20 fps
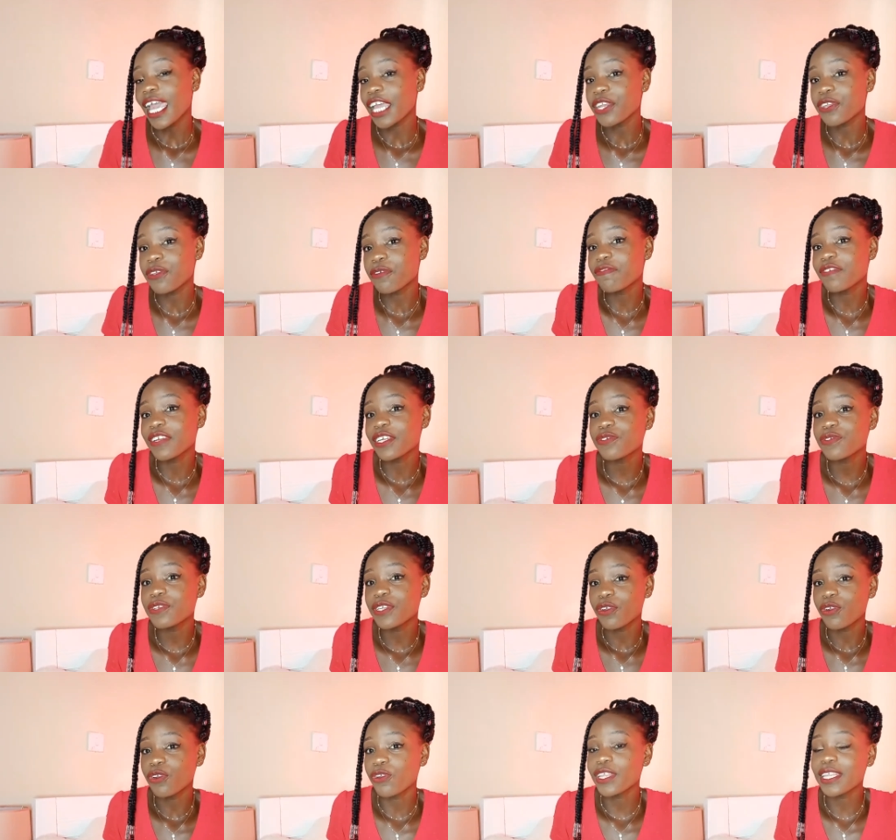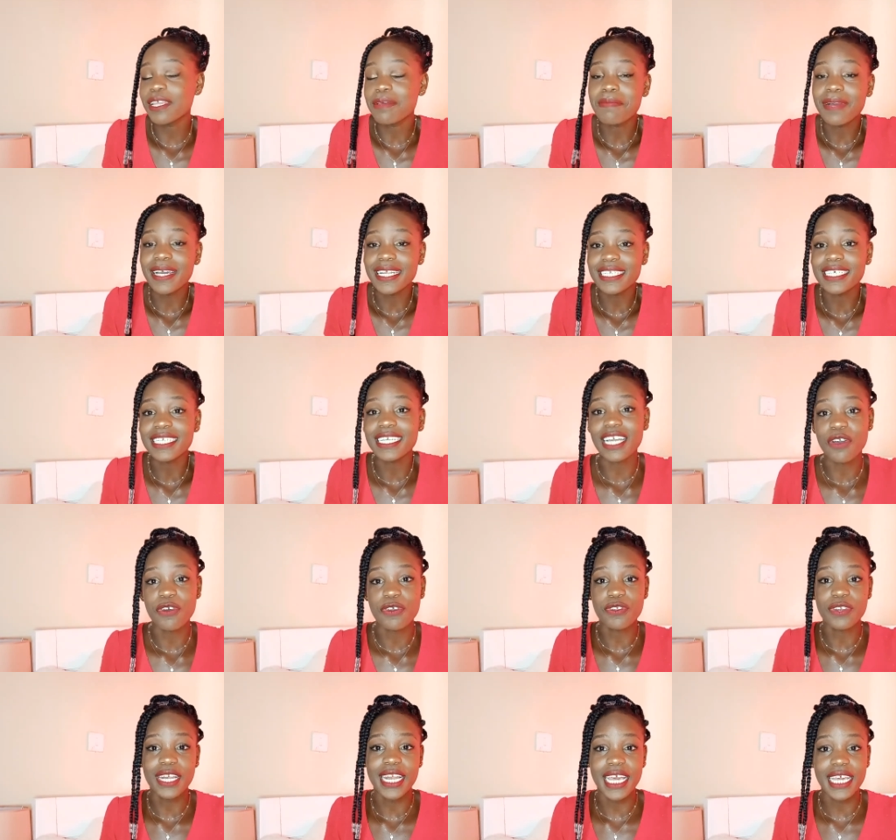and you're free to download the pattern how
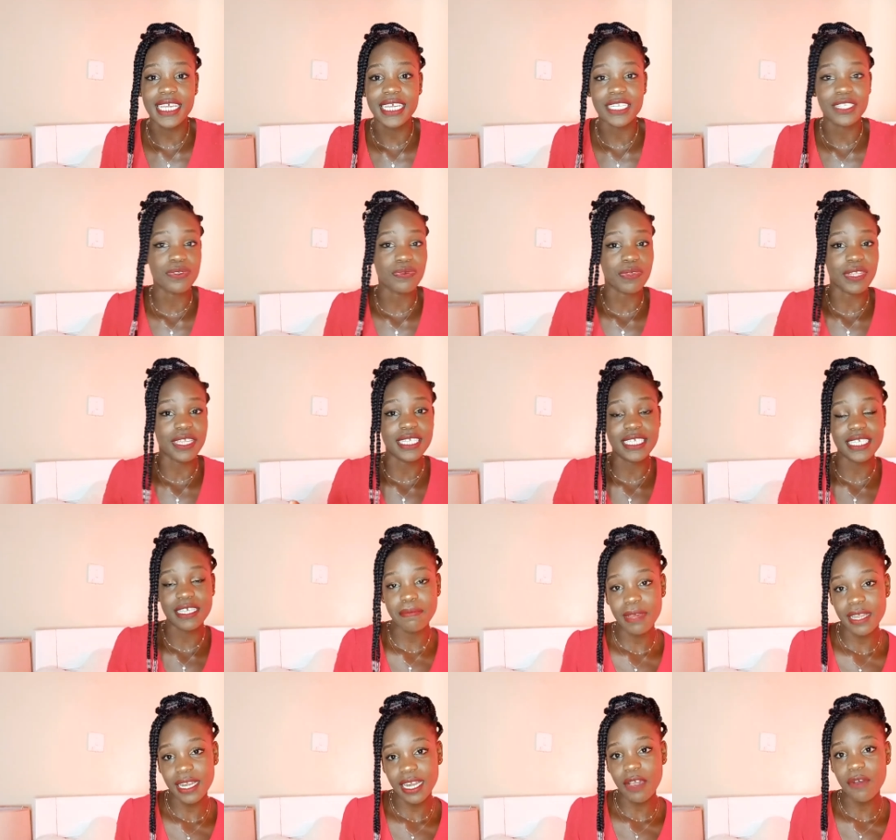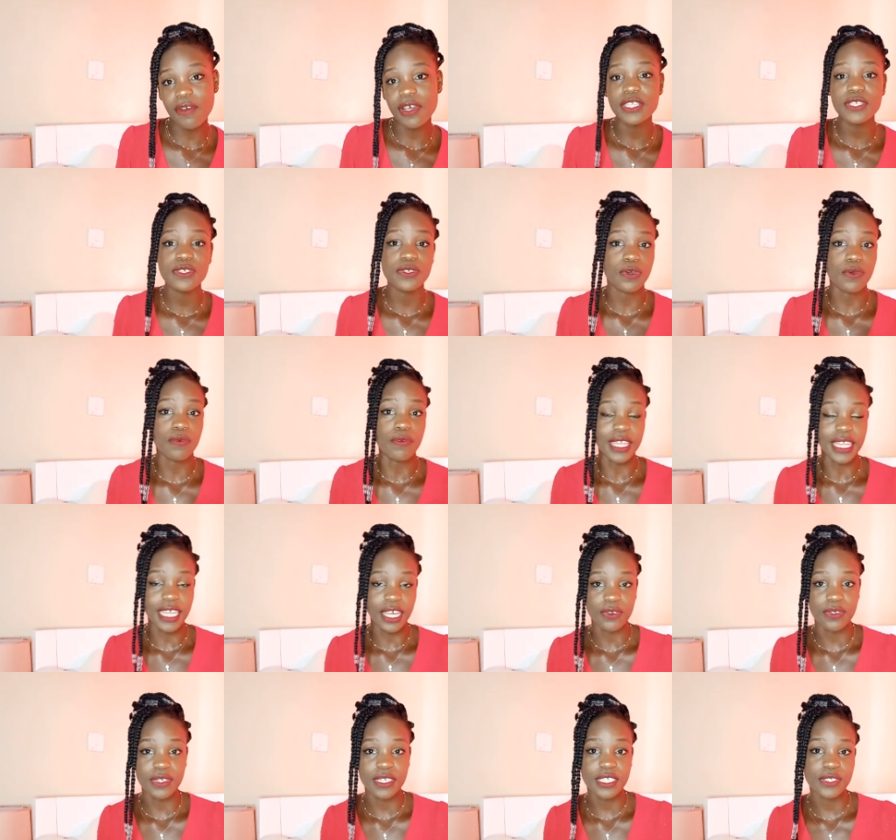you'd like it, with SIM allowance or
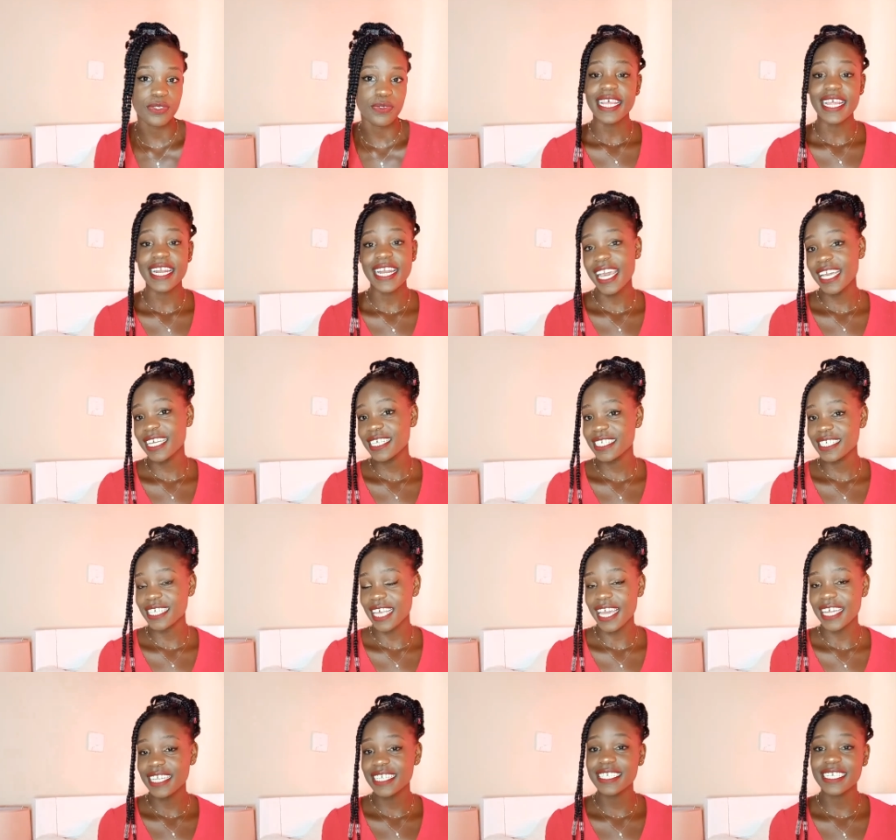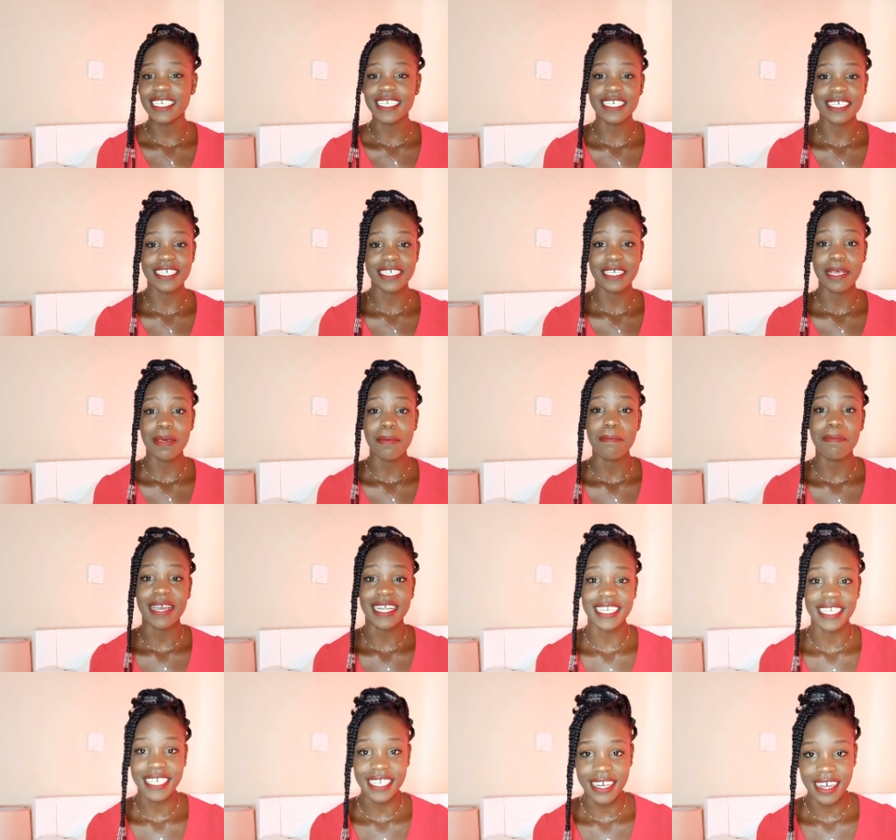without. The next site is
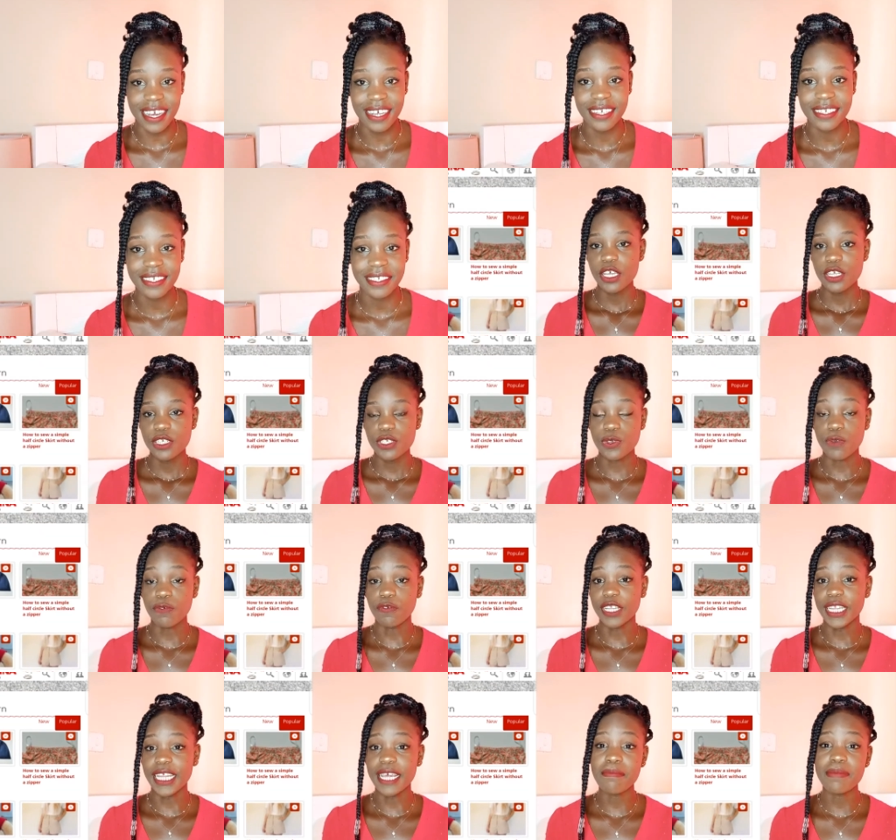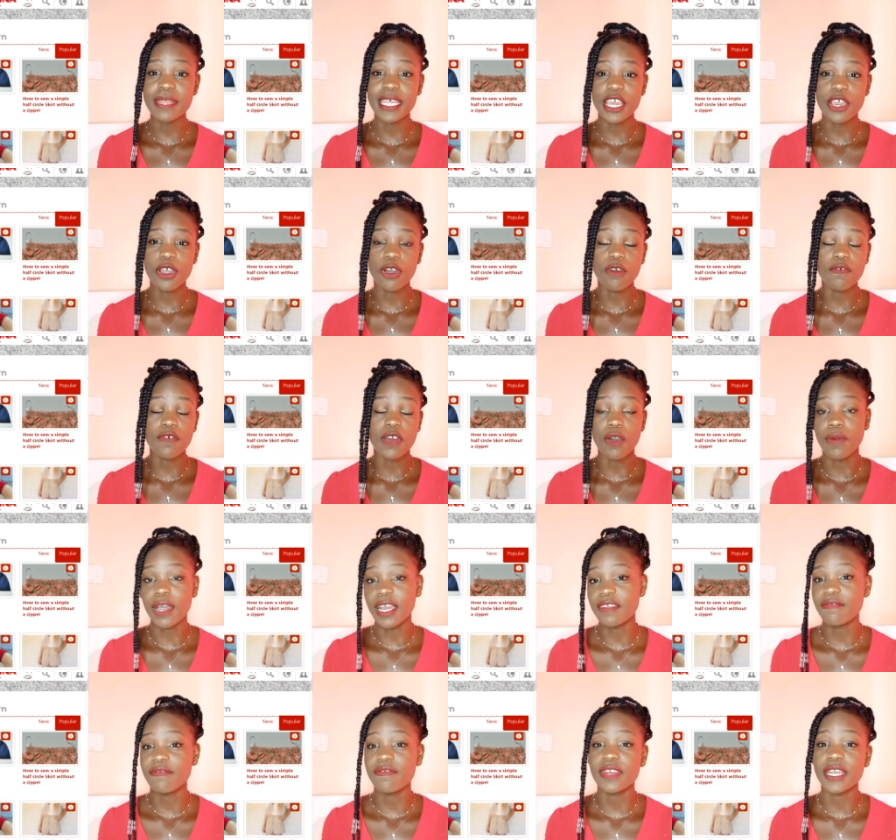Bernina. So for them, they offer
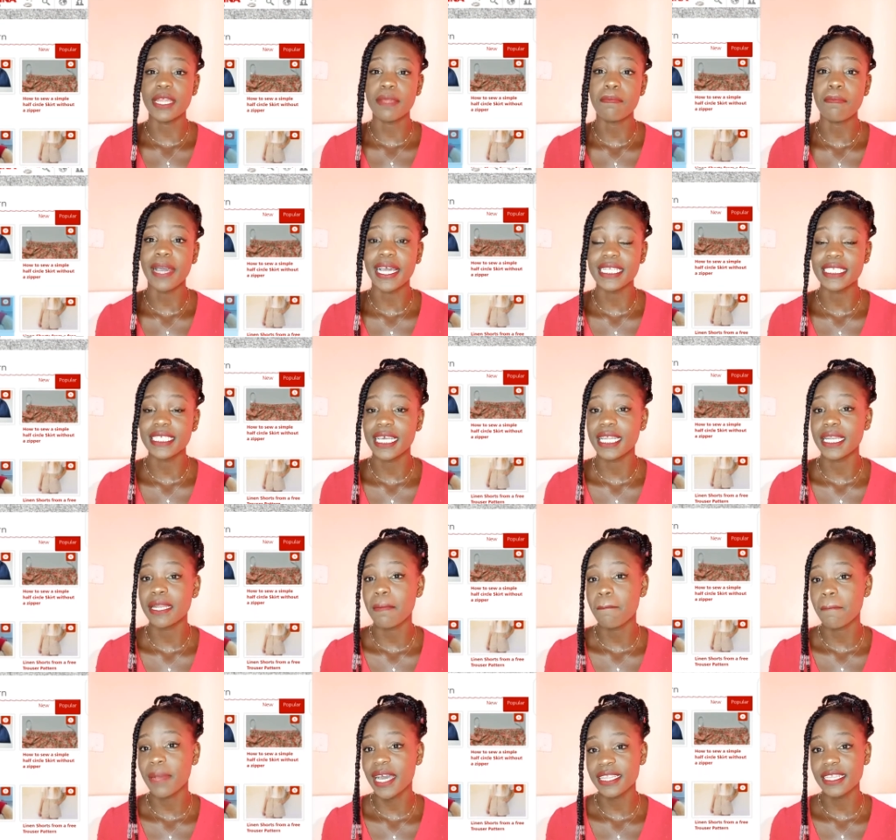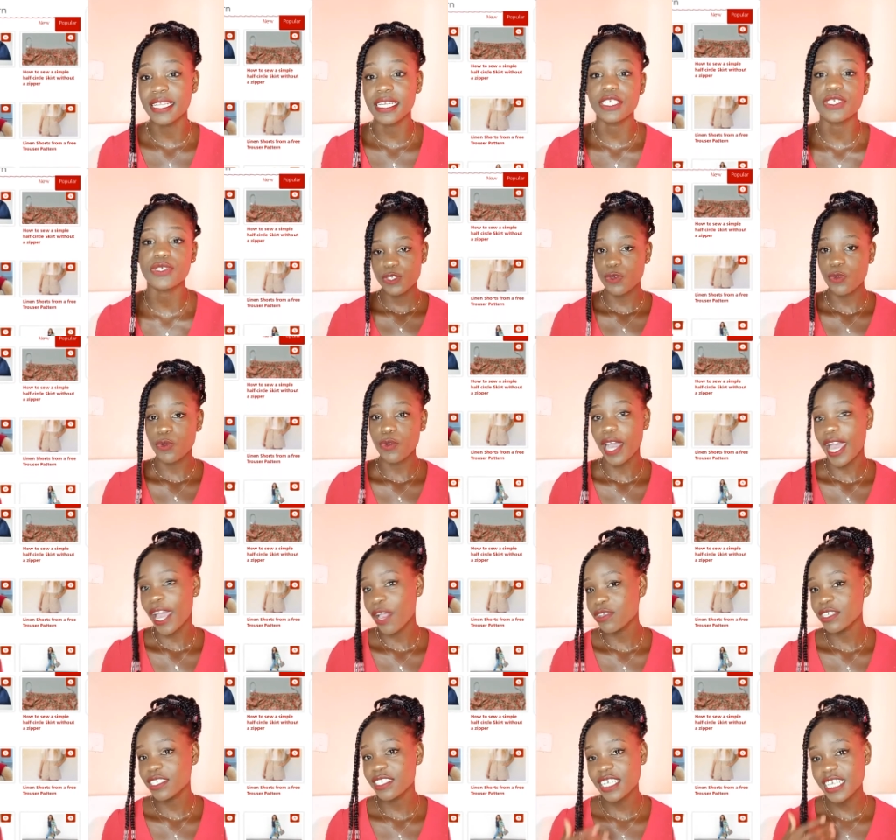one free pattern monthly. So I
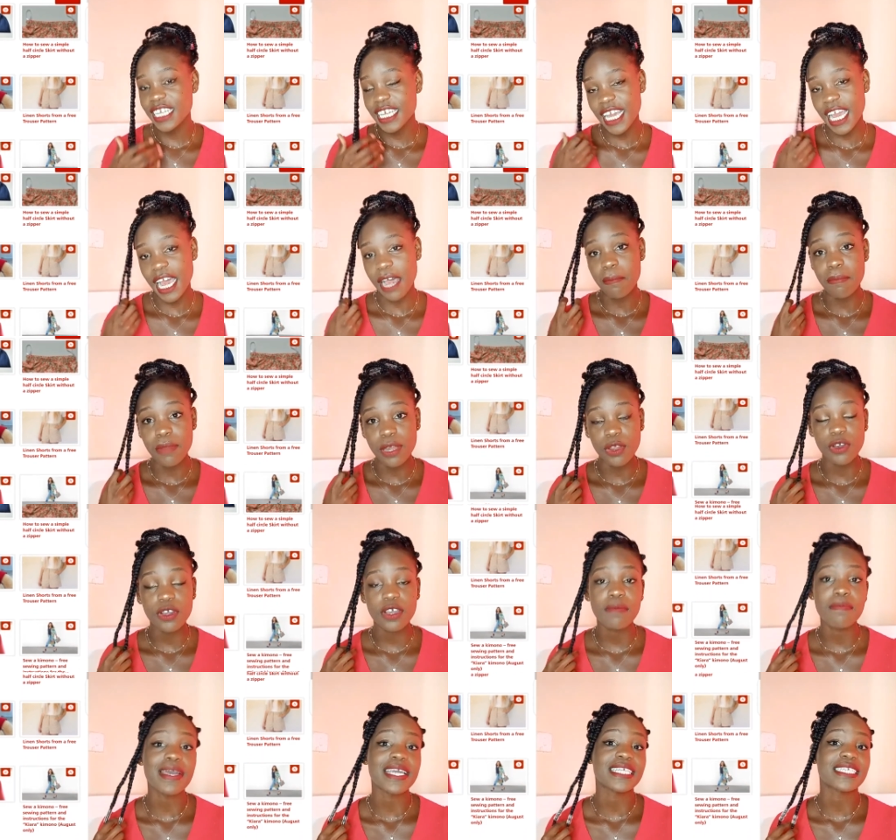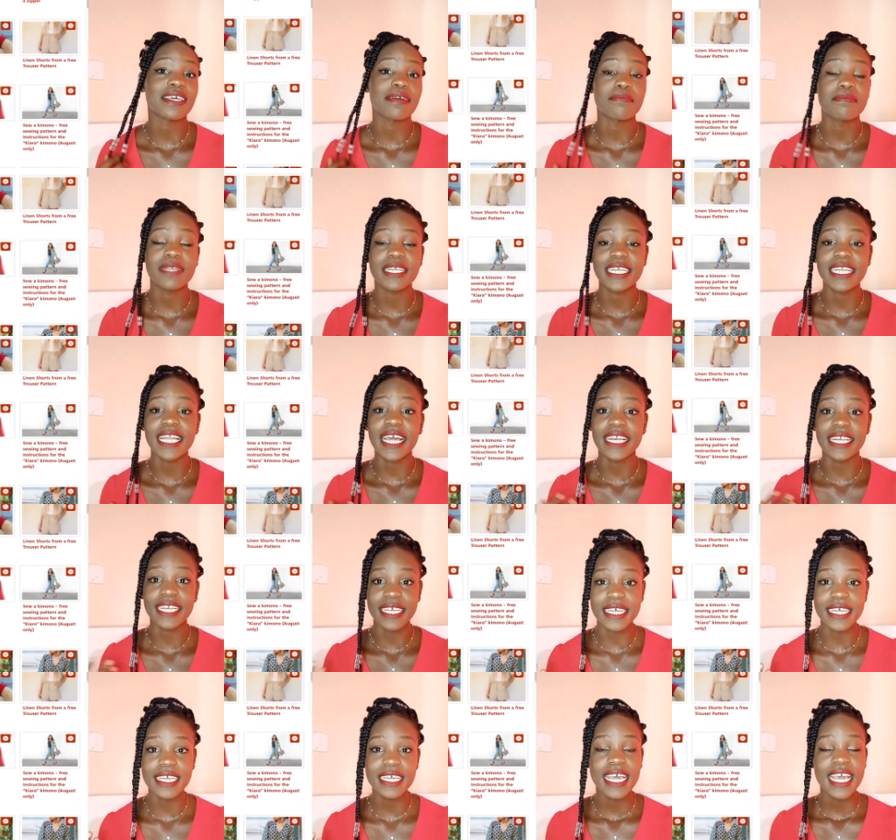was reading a blog by Sabrina
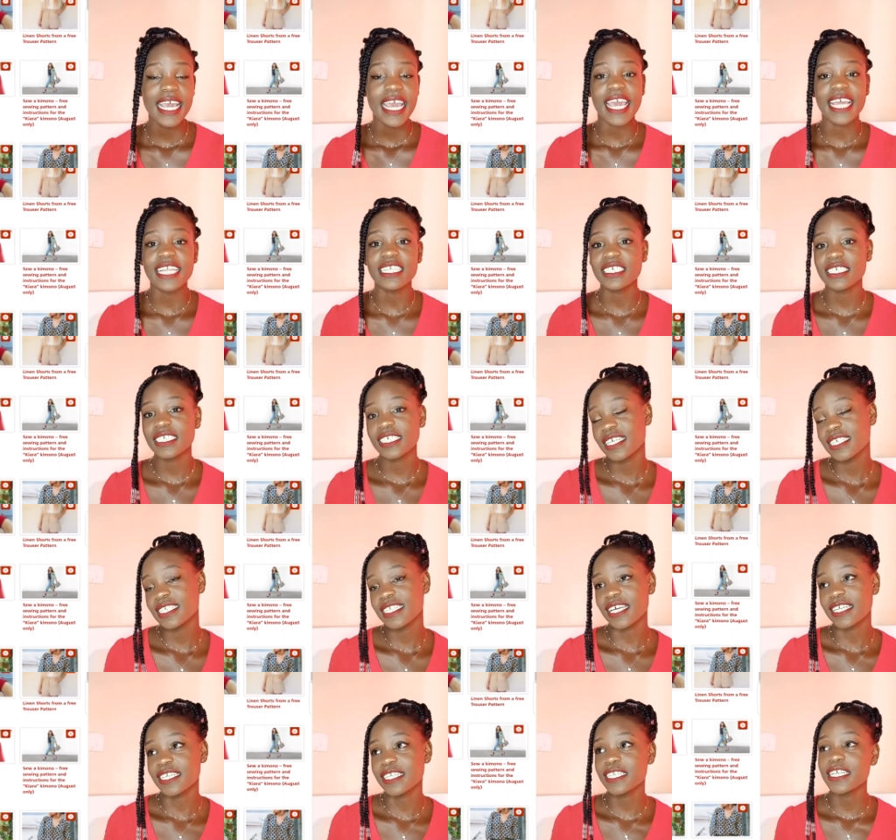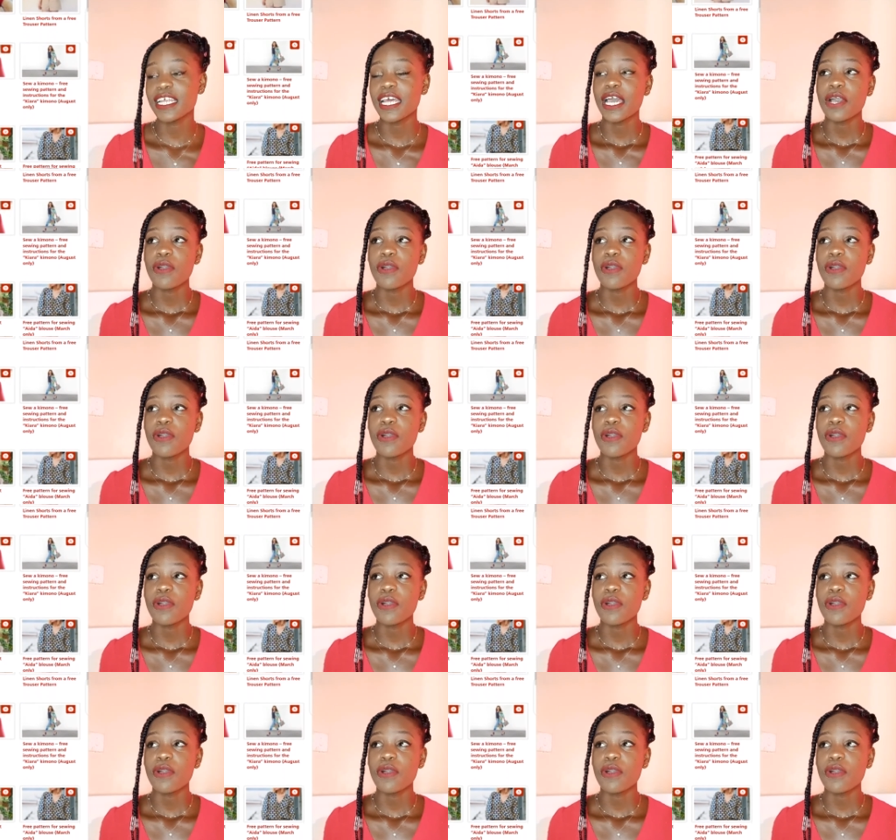Lee, and she says that